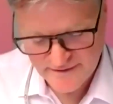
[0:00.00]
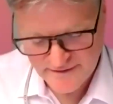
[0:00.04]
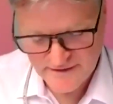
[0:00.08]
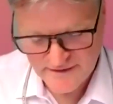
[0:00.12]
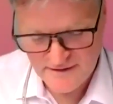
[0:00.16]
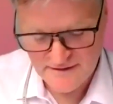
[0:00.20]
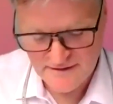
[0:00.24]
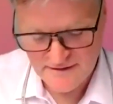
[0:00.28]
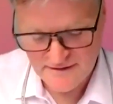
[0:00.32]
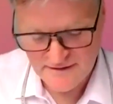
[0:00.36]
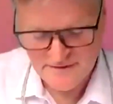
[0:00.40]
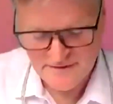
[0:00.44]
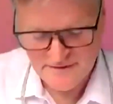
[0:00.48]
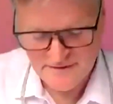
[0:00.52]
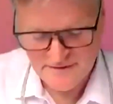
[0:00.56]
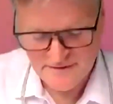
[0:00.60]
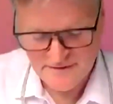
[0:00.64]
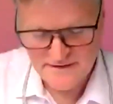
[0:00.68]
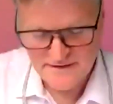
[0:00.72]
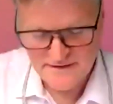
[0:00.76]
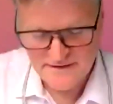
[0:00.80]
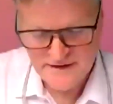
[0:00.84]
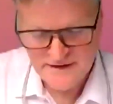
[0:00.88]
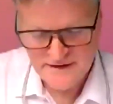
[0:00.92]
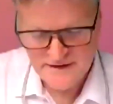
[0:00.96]
answer to this
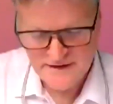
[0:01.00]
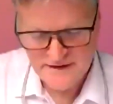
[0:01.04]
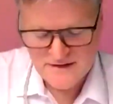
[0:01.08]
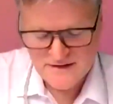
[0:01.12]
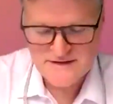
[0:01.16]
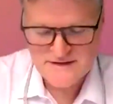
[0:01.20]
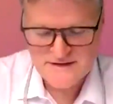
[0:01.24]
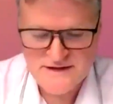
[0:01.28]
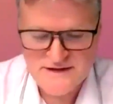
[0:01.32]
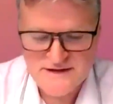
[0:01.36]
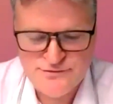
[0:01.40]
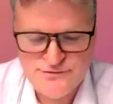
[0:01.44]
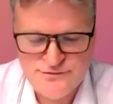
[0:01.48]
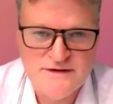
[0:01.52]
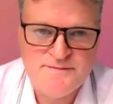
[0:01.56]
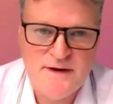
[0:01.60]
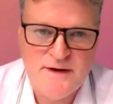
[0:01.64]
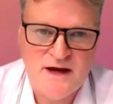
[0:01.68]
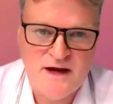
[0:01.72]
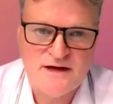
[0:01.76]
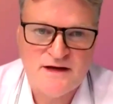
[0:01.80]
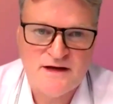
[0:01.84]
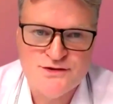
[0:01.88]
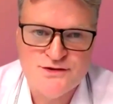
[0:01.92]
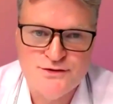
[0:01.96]
really goes back
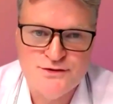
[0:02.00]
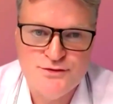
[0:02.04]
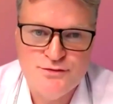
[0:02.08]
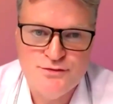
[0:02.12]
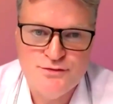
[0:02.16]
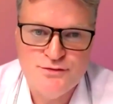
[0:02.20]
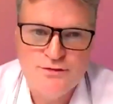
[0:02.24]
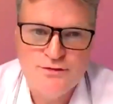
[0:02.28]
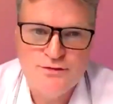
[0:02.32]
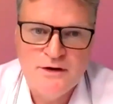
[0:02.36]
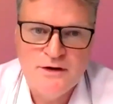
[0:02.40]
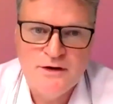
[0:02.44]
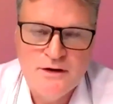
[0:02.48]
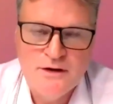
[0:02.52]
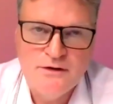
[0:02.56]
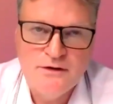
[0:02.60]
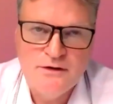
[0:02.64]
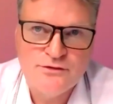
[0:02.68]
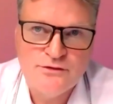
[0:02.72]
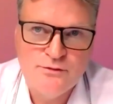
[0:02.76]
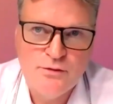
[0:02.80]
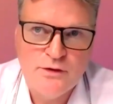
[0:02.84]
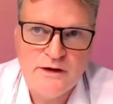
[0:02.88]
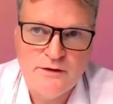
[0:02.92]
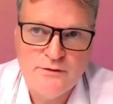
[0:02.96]
to sort of
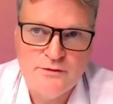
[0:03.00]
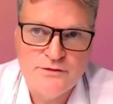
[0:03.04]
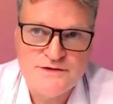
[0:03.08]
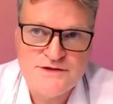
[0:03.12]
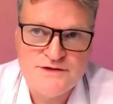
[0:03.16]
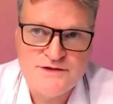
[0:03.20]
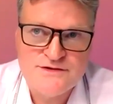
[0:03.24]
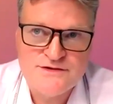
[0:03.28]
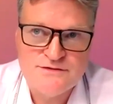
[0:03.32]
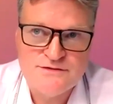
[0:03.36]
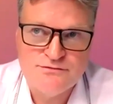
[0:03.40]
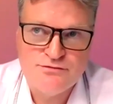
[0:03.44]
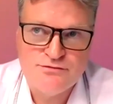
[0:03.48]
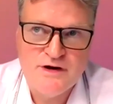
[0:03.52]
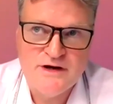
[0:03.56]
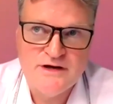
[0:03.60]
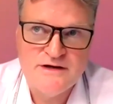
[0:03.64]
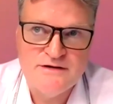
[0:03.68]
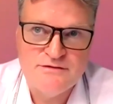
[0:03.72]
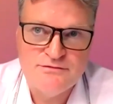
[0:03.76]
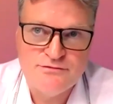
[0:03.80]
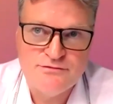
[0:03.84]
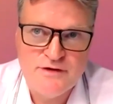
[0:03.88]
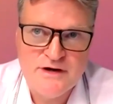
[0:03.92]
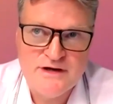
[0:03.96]
what I was
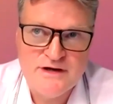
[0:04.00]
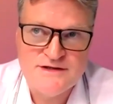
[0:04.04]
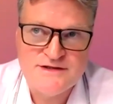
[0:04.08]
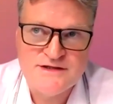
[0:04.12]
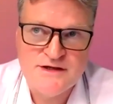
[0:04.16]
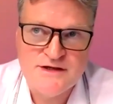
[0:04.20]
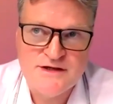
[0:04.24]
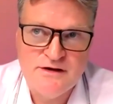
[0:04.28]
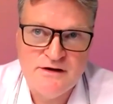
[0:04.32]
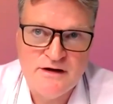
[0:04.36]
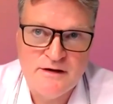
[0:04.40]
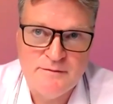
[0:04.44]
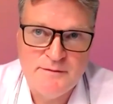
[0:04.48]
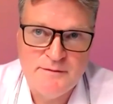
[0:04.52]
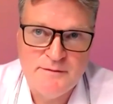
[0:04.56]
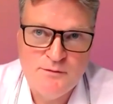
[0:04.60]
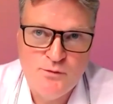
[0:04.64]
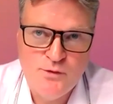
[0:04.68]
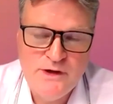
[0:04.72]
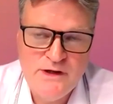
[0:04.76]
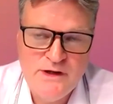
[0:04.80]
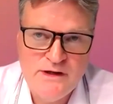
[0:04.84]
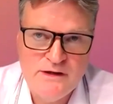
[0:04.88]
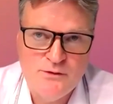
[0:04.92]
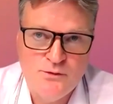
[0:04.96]
raising earlier. I mean,
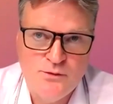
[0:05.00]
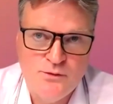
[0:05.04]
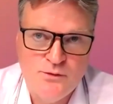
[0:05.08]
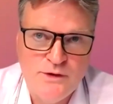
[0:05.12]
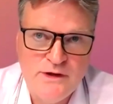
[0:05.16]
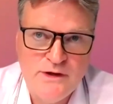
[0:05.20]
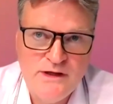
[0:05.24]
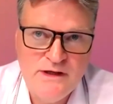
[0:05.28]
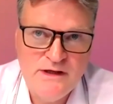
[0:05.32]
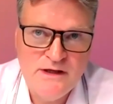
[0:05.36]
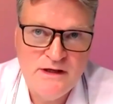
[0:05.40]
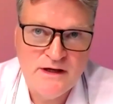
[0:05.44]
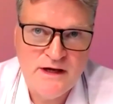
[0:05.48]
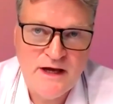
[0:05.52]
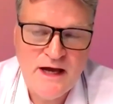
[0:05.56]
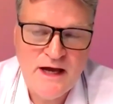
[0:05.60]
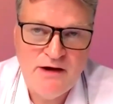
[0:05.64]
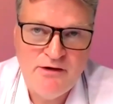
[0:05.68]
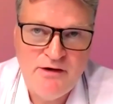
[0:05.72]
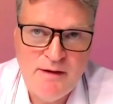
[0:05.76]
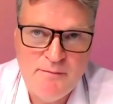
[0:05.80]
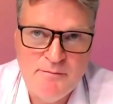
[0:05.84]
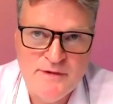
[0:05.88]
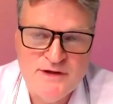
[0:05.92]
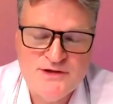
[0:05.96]

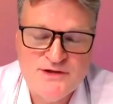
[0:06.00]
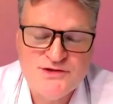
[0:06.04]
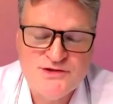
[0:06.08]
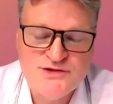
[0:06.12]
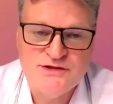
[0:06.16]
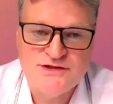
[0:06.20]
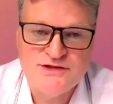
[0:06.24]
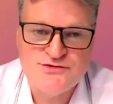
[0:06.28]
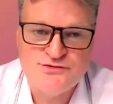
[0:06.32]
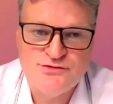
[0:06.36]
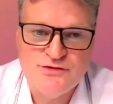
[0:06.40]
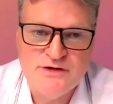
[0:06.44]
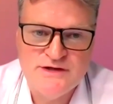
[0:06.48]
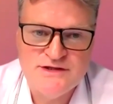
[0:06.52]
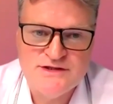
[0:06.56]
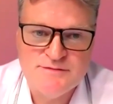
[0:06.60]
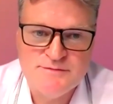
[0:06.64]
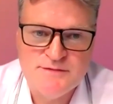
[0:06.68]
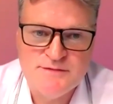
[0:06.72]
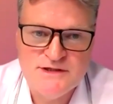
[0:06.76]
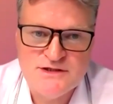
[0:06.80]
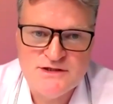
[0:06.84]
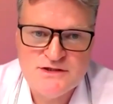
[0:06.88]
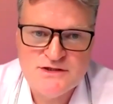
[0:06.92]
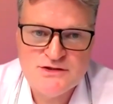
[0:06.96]
our ambition is really to
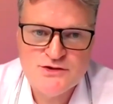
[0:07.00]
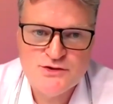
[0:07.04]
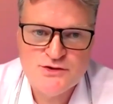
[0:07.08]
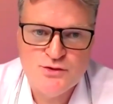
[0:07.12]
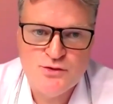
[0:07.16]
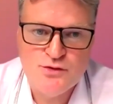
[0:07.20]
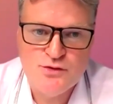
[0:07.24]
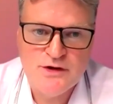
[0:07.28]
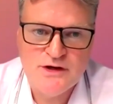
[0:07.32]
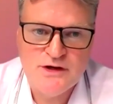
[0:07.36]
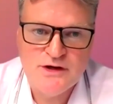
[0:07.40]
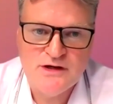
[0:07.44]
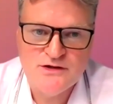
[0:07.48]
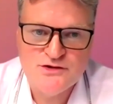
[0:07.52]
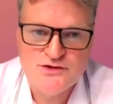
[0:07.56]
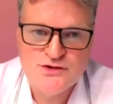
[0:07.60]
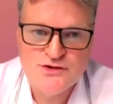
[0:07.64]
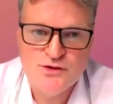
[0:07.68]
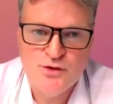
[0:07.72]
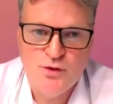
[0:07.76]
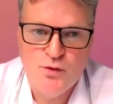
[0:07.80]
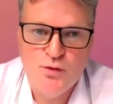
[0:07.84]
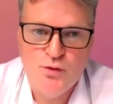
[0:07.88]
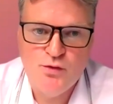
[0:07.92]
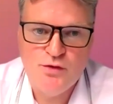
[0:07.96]
be talking to
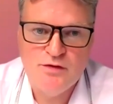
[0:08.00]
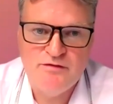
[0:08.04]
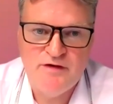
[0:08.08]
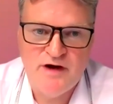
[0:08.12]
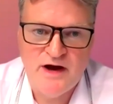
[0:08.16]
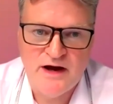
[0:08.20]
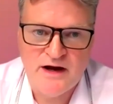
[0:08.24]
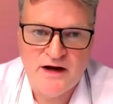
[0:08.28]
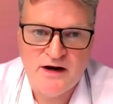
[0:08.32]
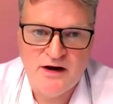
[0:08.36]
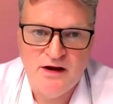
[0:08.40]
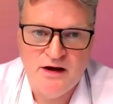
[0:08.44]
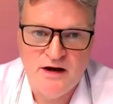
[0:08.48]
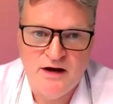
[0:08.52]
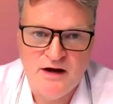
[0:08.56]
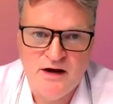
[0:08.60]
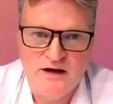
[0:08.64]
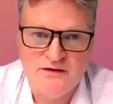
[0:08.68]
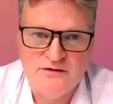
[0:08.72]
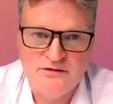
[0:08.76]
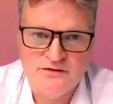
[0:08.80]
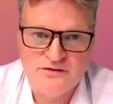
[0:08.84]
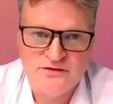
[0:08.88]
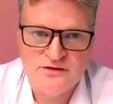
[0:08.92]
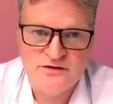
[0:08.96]
all of our
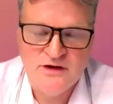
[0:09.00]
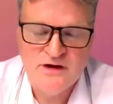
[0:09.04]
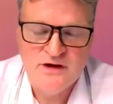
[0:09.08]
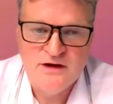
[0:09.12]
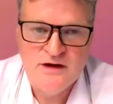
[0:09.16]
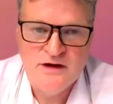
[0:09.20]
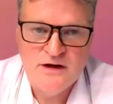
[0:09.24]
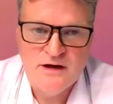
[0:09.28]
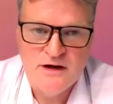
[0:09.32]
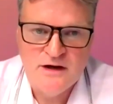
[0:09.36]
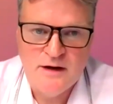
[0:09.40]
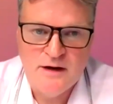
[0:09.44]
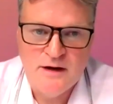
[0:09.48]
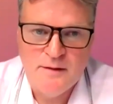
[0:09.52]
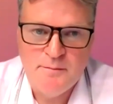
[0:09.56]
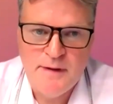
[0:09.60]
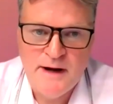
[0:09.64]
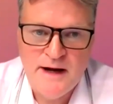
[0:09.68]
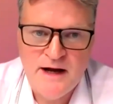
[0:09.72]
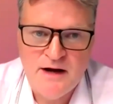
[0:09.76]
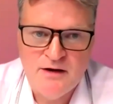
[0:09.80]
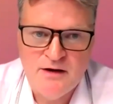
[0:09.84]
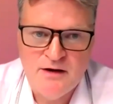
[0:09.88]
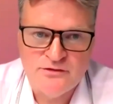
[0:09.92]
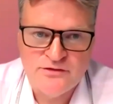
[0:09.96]
clients
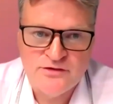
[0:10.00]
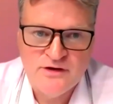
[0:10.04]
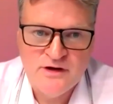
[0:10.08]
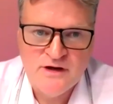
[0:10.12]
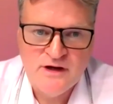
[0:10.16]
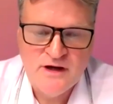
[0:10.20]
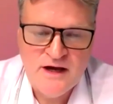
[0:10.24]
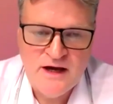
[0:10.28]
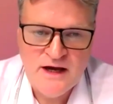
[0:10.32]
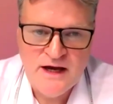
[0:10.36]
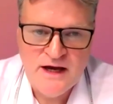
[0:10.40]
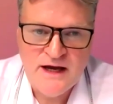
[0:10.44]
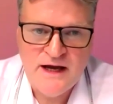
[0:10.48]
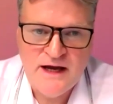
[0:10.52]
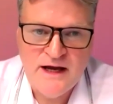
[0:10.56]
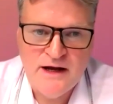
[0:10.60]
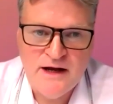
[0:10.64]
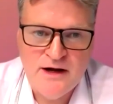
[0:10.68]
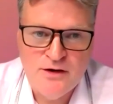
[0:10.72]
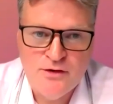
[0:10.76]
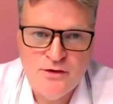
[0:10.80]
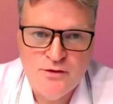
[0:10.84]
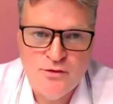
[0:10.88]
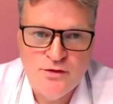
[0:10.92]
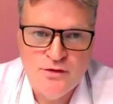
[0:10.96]
about
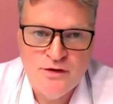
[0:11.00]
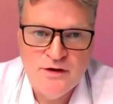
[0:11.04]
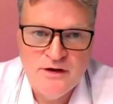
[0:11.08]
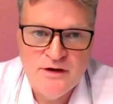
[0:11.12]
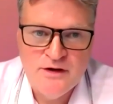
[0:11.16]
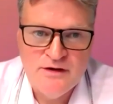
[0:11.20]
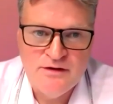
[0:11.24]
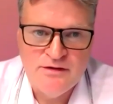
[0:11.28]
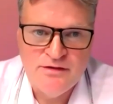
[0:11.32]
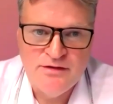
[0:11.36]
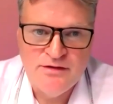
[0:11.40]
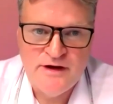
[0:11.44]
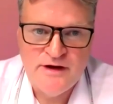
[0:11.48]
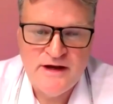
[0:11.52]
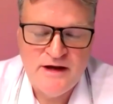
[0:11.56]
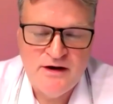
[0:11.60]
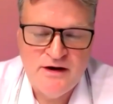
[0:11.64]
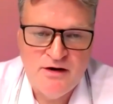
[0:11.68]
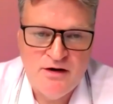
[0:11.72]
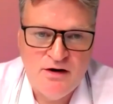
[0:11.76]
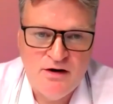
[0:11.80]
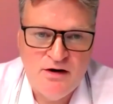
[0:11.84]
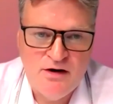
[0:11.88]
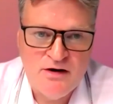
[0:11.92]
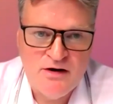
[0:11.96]
how they
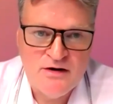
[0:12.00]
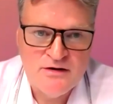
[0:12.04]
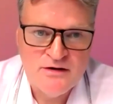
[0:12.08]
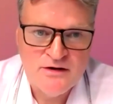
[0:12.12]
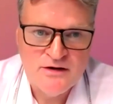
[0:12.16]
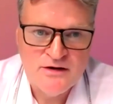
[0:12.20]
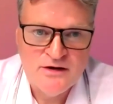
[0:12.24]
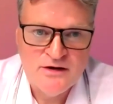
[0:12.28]
are